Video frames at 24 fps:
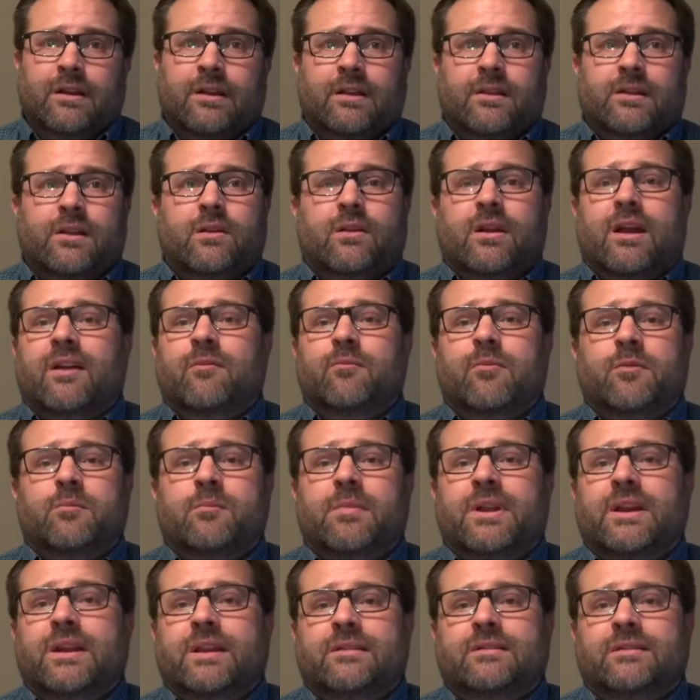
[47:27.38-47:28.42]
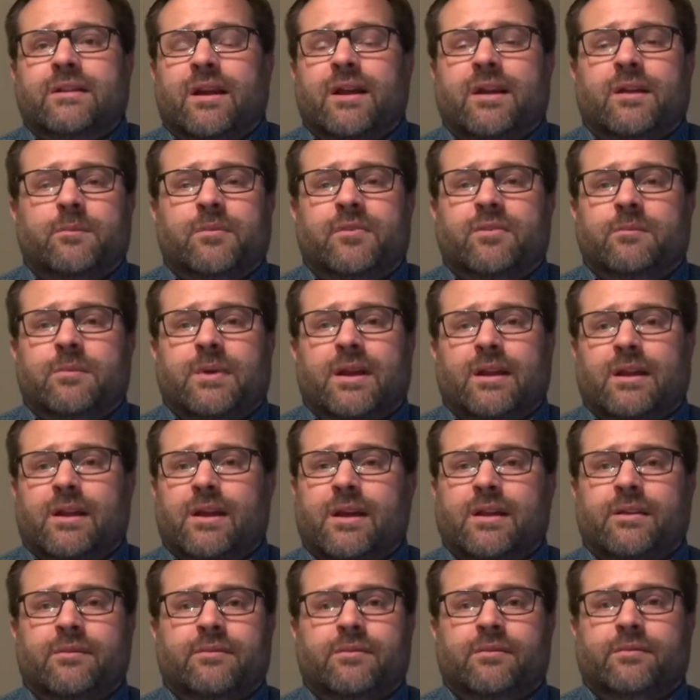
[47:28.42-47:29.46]
There have been many times in my
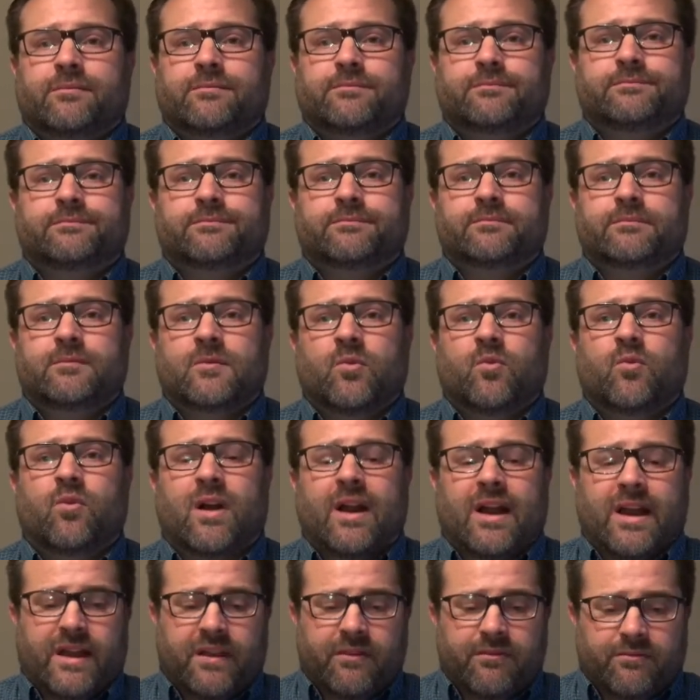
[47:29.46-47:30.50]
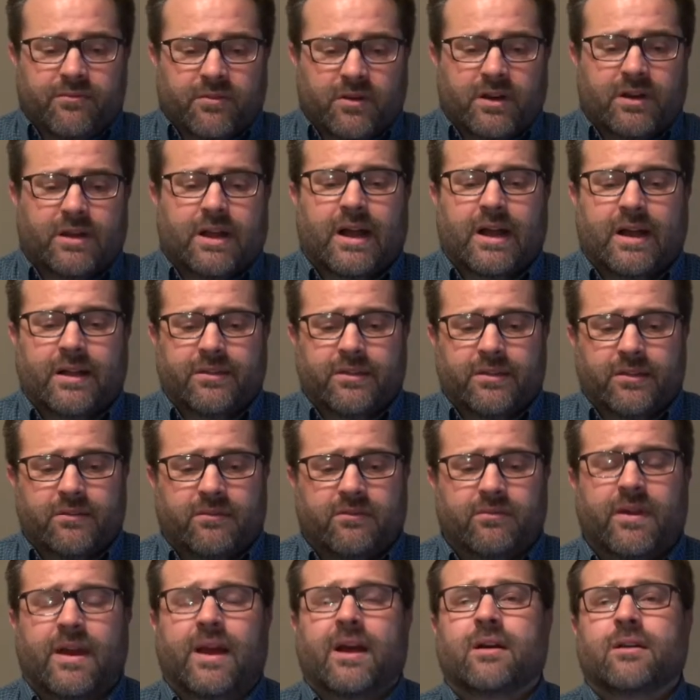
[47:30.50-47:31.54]
life where I have forgotten the
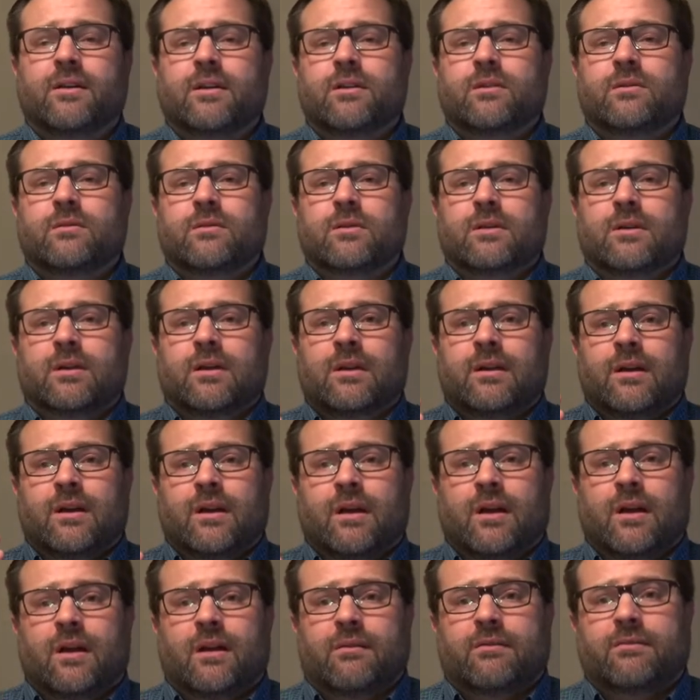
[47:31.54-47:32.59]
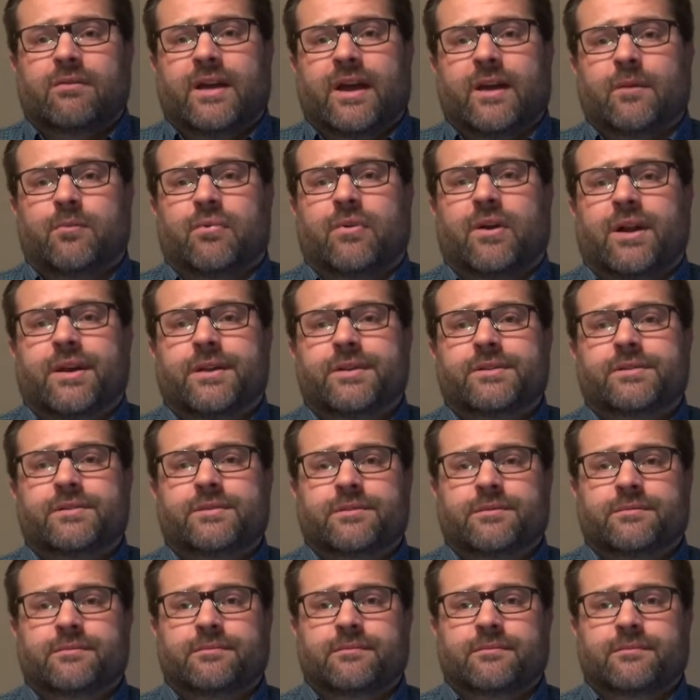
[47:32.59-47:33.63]
value of that
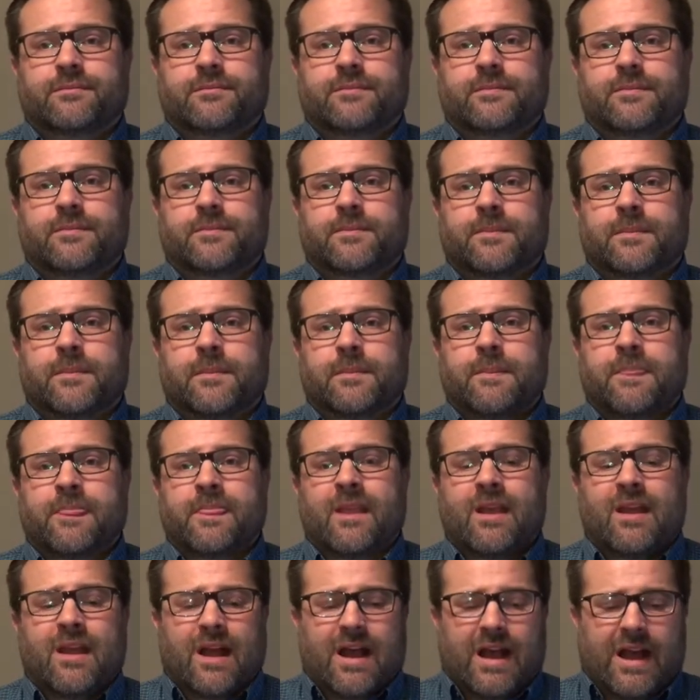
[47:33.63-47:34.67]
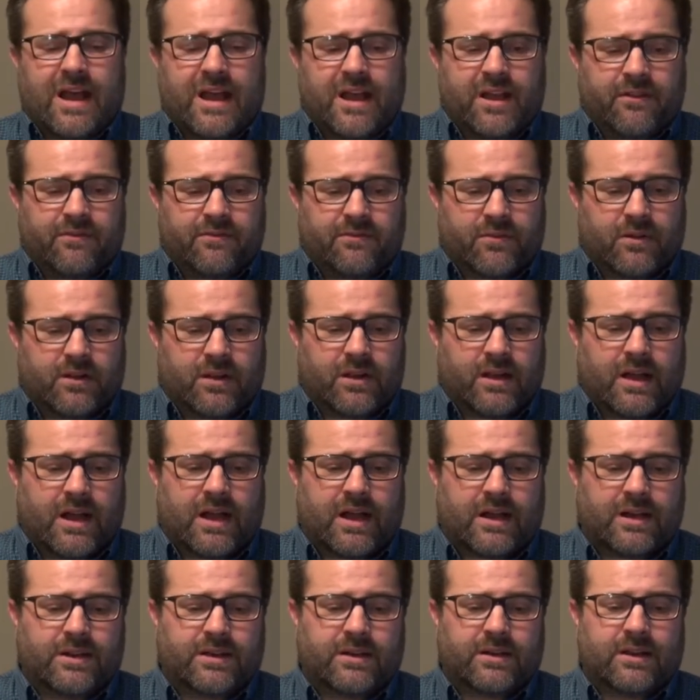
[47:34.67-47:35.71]
price. I have
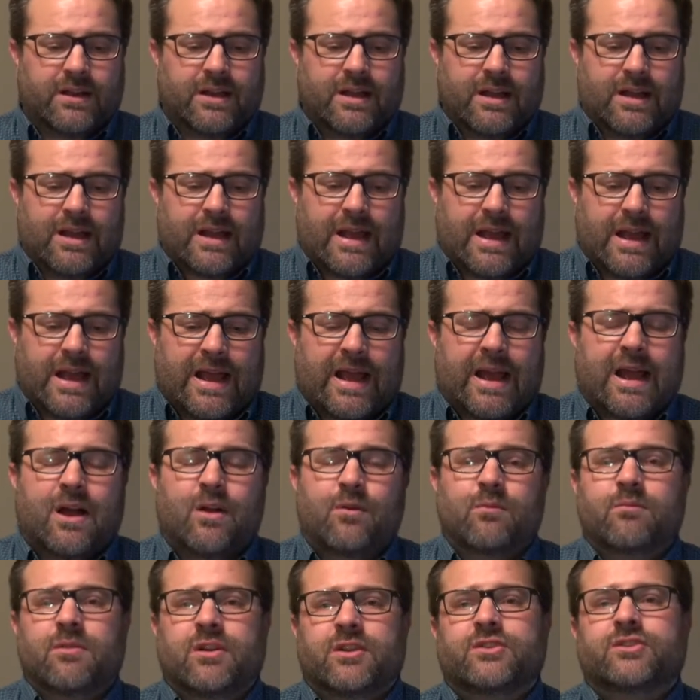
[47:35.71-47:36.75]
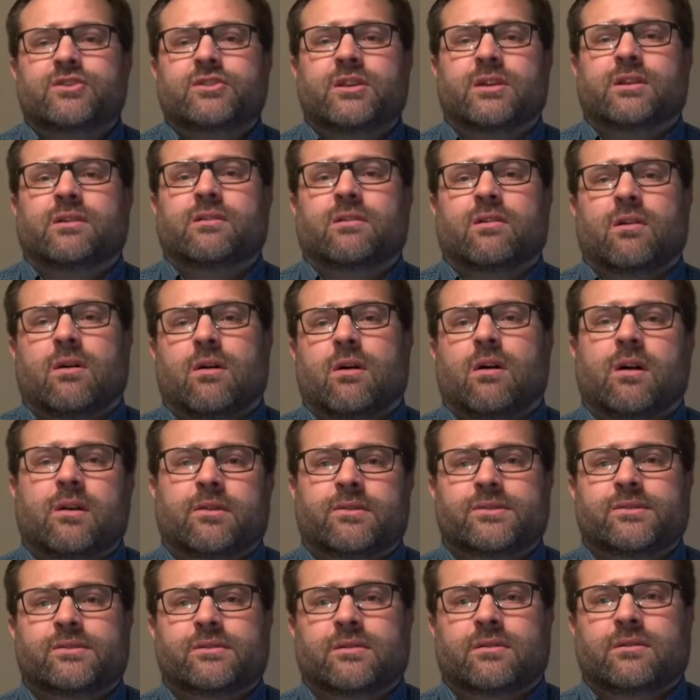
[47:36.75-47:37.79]
forgotten how much it
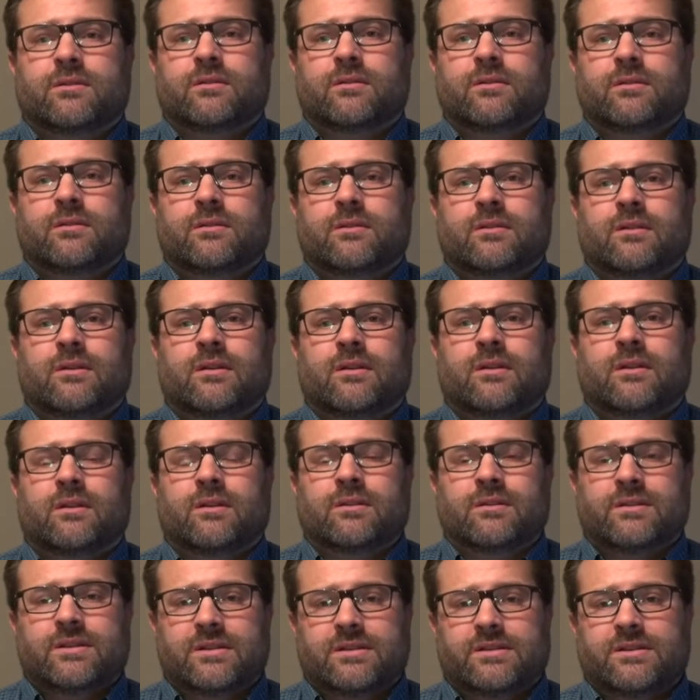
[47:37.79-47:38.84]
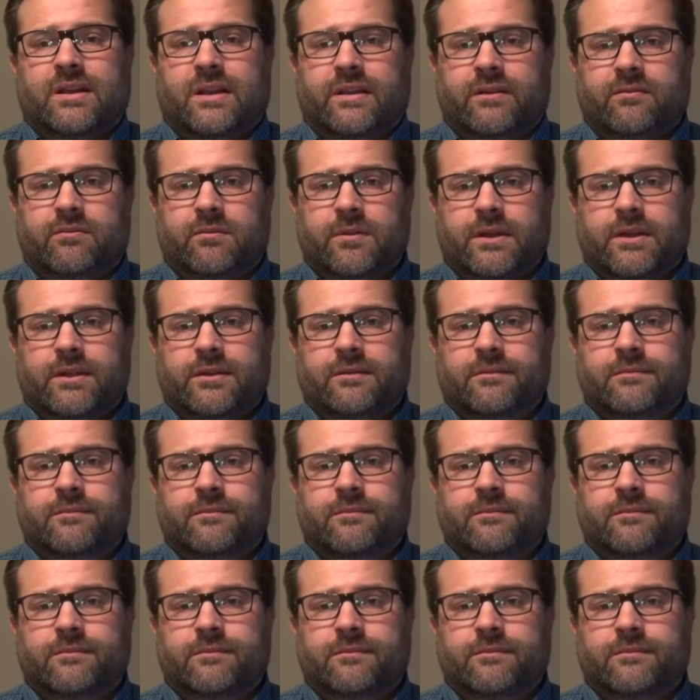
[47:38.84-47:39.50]
cost to save me.